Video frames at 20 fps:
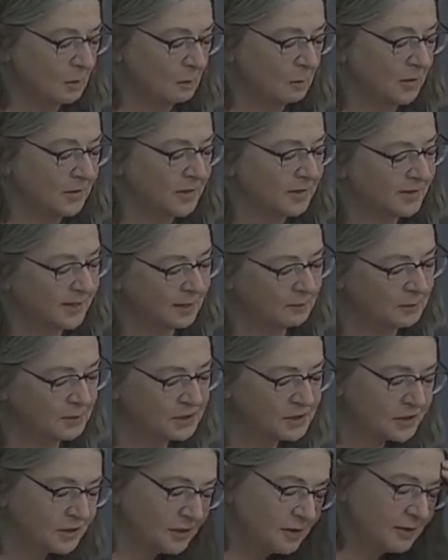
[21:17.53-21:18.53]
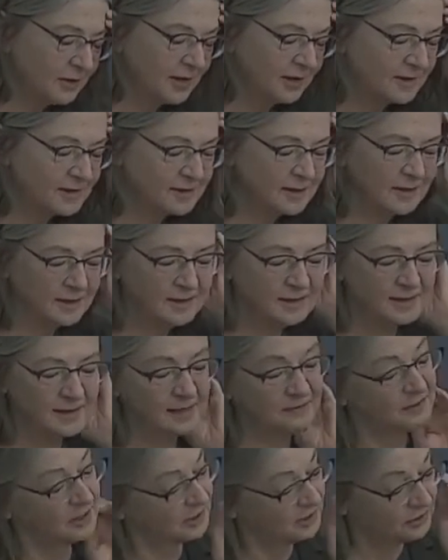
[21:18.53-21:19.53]
When the temperature exceeds
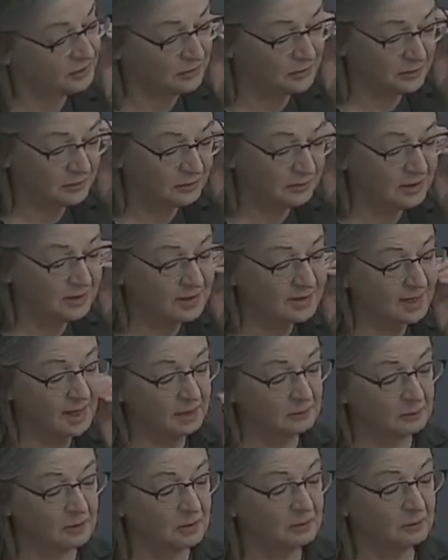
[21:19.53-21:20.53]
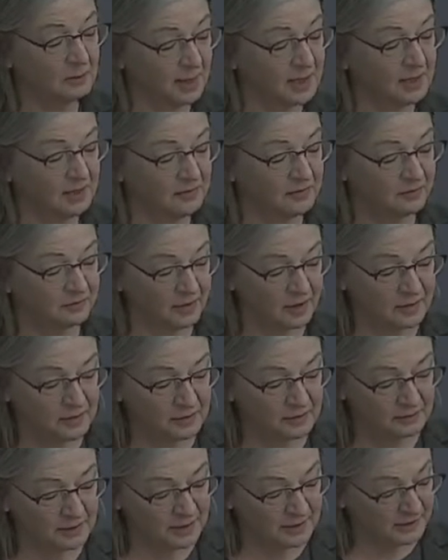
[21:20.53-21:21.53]
72 degrees, I will wade
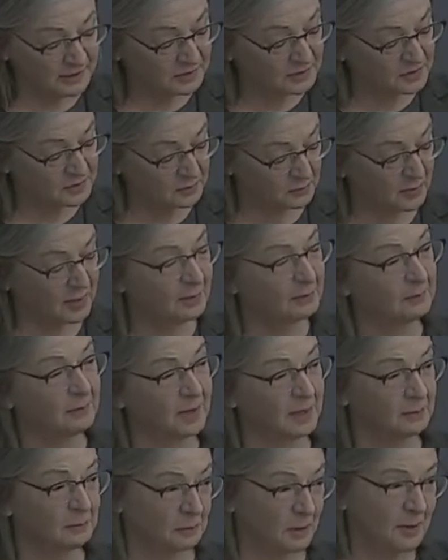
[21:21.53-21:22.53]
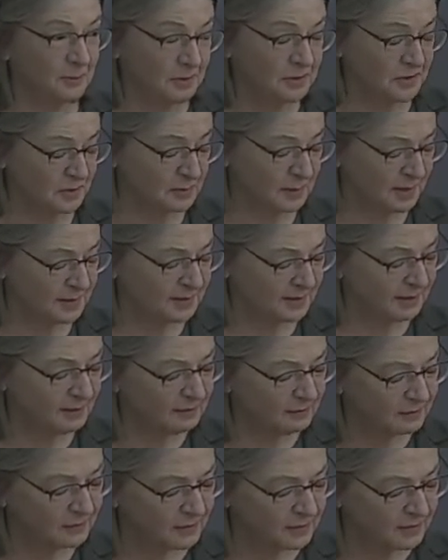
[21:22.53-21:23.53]
farther in and swim, I promised
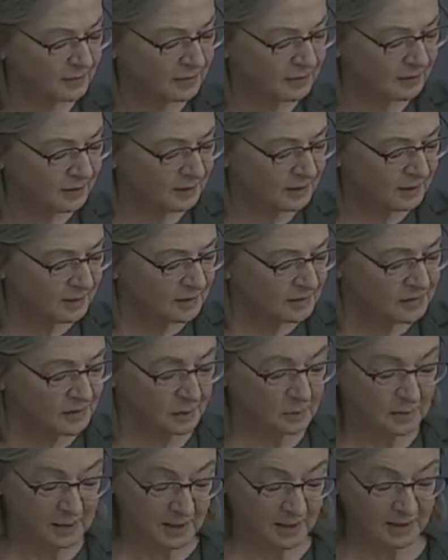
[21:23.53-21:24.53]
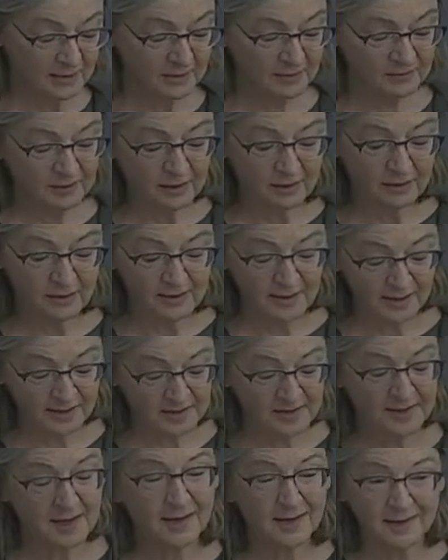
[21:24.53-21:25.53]
myself. So when on the very
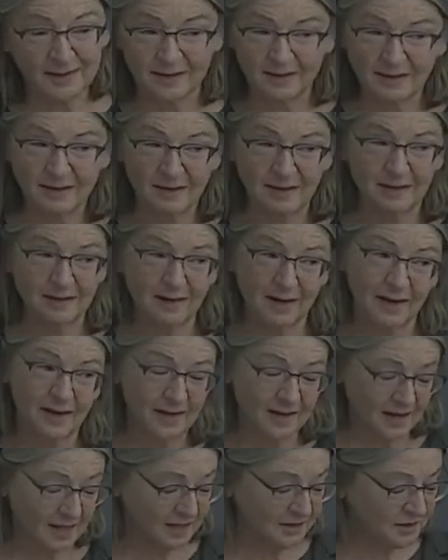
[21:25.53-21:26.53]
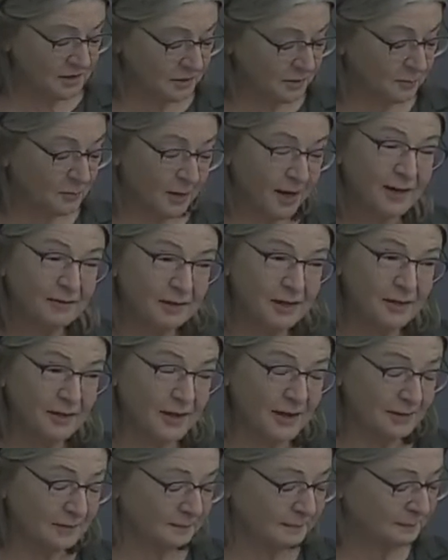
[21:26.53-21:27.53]
next day it did, I had to brave it
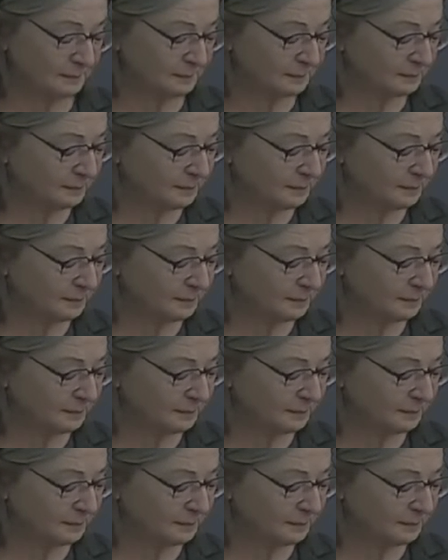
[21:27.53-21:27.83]
then.